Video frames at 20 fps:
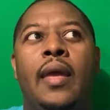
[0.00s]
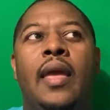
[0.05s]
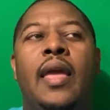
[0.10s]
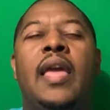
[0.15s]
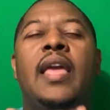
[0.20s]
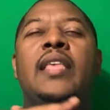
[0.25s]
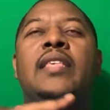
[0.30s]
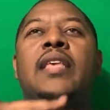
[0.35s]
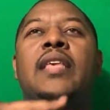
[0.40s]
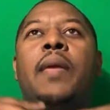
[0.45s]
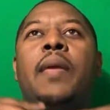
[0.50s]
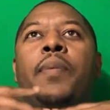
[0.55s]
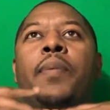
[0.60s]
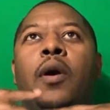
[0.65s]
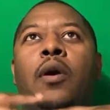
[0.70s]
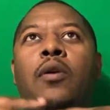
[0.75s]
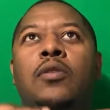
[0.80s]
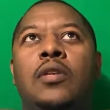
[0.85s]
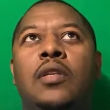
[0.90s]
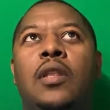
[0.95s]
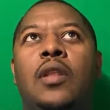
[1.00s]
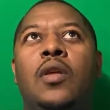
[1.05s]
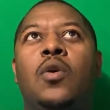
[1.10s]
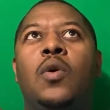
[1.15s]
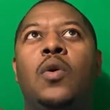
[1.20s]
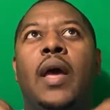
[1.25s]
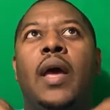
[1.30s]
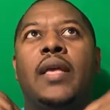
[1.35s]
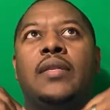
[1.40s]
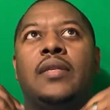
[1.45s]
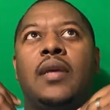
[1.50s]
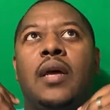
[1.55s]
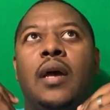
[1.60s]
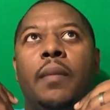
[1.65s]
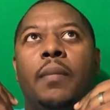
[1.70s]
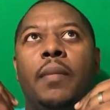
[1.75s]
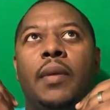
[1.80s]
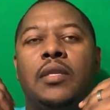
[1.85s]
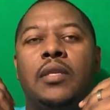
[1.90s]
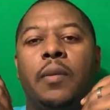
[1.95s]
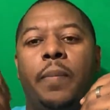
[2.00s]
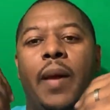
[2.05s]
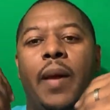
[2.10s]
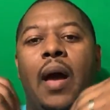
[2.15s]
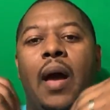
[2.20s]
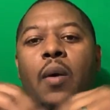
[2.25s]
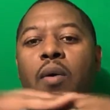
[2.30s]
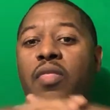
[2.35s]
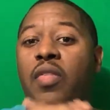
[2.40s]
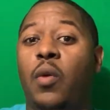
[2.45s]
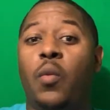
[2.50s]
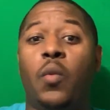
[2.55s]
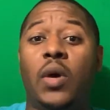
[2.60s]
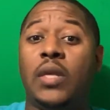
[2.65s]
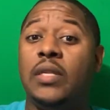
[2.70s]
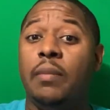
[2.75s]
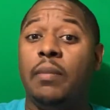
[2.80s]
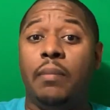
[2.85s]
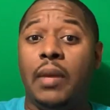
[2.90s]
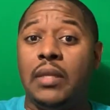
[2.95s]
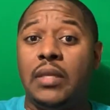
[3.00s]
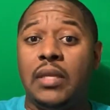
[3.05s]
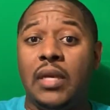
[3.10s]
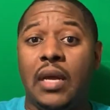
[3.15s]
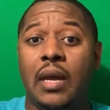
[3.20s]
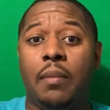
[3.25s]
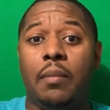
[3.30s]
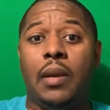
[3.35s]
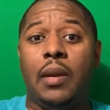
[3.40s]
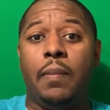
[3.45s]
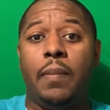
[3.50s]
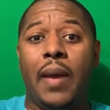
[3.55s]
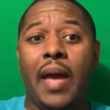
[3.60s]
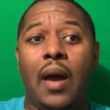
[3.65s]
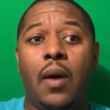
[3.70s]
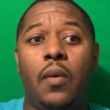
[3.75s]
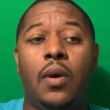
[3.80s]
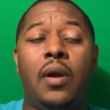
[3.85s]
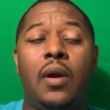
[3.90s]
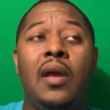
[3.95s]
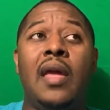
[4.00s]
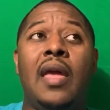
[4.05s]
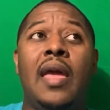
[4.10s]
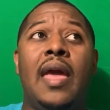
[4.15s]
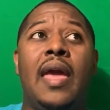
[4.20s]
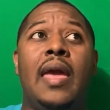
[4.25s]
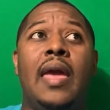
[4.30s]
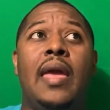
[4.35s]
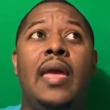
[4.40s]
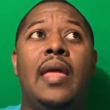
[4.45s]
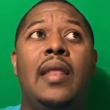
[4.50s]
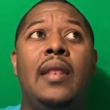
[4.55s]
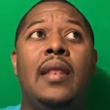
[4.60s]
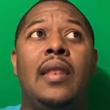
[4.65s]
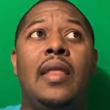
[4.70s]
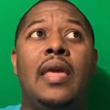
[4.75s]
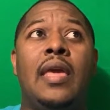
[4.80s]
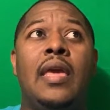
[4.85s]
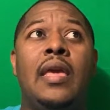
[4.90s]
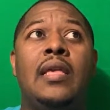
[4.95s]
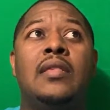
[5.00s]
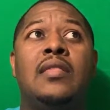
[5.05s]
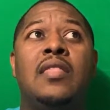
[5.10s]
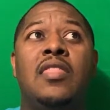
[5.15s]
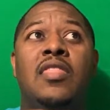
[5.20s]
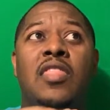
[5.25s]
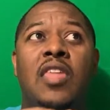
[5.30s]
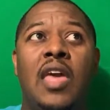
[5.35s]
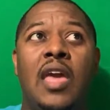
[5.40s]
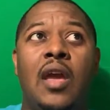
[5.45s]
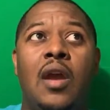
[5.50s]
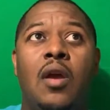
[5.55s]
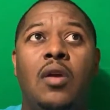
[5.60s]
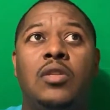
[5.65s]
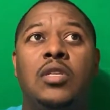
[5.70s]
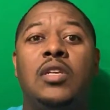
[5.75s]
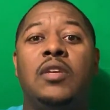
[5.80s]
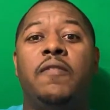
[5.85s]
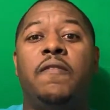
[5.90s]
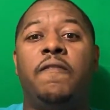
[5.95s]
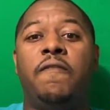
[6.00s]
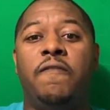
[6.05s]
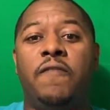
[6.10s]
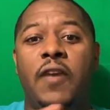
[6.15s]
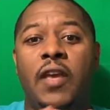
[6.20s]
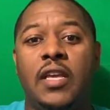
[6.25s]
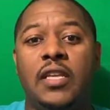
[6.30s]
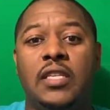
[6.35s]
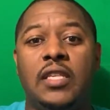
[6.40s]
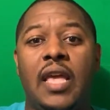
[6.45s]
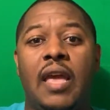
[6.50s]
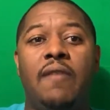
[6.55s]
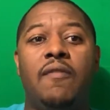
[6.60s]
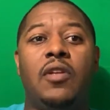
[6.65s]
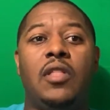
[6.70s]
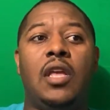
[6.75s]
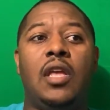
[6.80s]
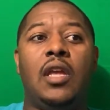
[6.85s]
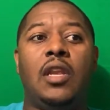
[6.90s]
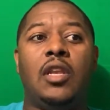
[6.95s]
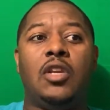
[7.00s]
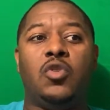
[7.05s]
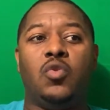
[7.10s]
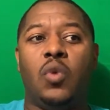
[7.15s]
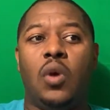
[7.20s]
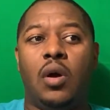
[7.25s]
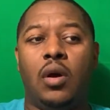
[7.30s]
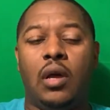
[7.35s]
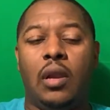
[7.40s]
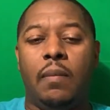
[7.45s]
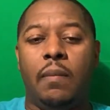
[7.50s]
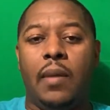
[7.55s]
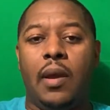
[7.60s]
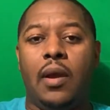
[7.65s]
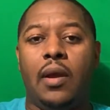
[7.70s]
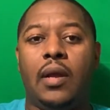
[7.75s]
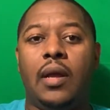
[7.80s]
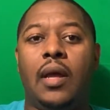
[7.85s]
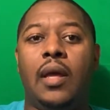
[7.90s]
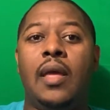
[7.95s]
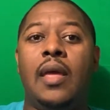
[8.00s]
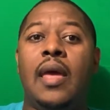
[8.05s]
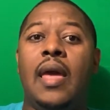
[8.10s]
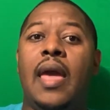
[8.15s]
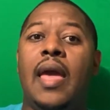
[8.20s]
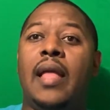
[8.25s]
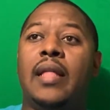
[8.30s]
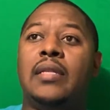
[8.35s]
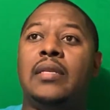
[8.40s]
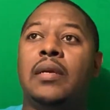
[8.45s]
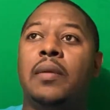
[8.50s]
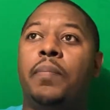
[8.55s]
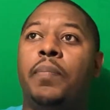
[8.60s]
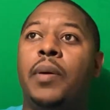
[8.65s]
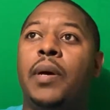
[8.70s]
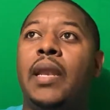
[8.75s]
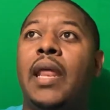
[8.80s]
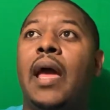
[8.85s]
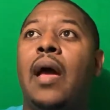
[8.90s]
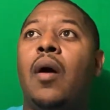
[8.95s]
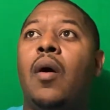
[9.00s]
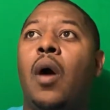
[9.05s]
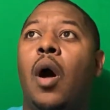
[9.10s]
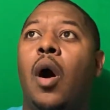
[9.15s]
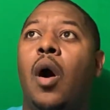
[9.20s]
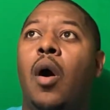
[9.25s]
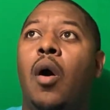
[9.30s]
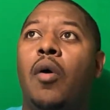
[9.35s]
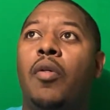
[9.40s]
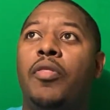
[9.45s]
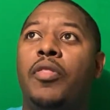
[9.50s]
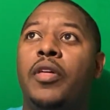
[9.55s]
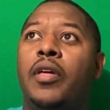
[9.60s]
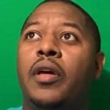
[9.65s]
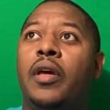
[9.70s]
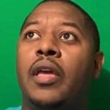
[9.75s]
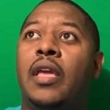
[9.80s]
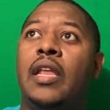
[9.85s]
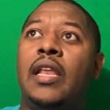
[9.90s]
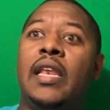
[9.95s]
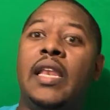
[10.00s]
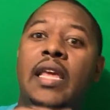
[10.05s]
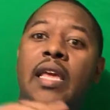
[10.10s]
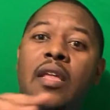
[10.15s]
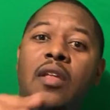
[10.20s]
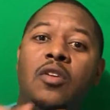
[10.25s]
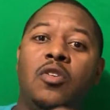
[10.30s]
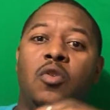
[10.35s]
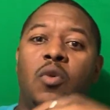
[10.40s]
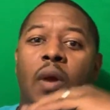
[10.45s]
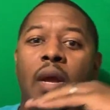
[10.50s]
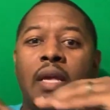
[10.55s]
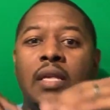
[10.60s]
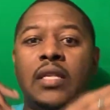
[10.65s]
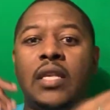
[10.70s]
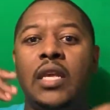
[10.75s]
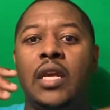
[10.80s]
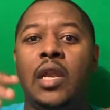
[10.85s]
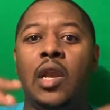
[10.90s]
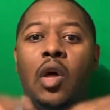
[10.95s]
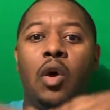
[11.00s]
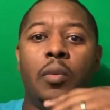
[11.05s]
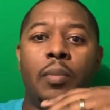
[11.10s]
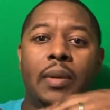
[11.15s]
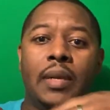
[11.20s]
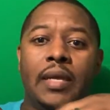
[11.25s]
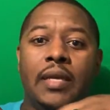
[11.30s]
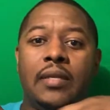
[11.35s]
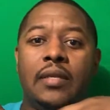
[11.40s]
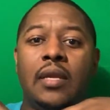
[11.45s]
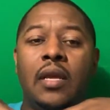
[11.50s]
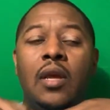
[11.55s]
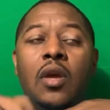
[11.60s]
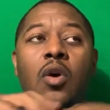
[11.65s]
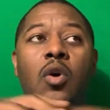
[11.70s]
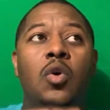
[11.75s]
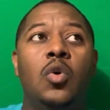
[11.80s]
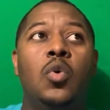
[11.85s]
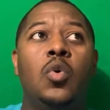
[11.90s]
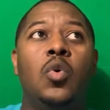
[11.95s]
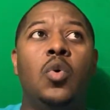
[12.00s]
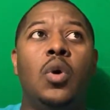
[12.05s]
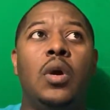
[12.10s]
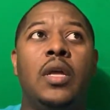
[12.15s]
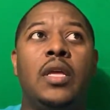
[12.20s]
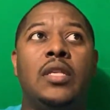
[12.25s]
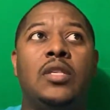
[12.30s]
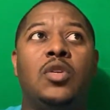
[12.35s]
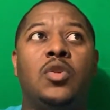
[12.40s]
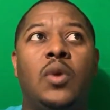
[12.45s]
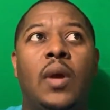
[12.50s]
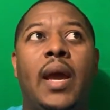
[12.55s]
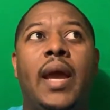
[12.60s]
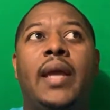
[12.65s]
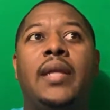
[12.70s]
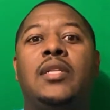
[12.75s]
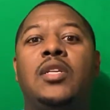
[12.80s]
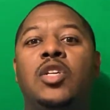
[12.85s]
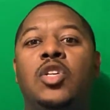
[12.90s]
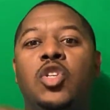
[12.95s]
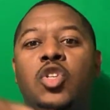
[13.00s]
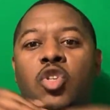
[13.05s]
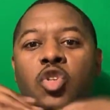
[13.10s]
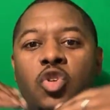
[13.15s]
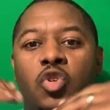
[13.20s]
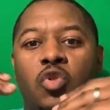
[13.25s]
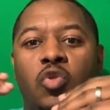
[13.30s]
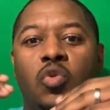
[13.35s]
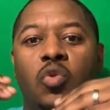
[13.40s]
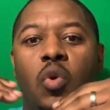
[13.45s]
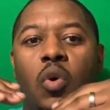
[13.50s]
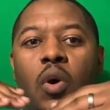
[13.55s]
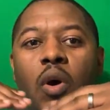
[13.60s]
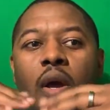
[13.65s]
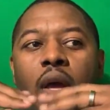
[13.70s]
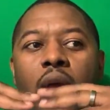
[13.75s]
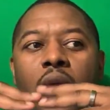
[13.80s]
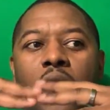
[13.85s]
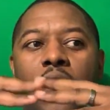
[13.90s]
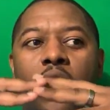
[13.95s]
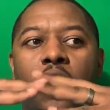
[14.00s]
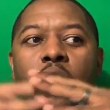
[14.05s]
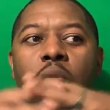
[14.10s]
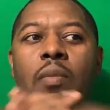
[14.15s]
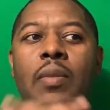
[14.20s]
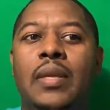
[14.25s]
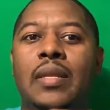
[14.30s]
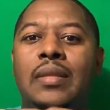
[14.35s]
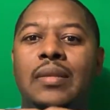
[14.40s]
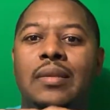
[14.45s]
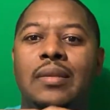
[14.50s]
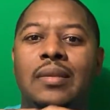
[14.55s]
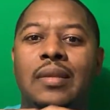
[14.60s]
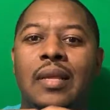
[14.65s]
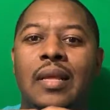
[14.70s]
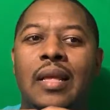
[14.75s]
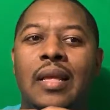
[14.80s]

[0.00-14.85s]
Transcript: he's a person who has come into power that wasn't meant to come into power, and he's there to fix everything that's wrong in America and to put out all the elite, crazy globalists who is trying to destroy human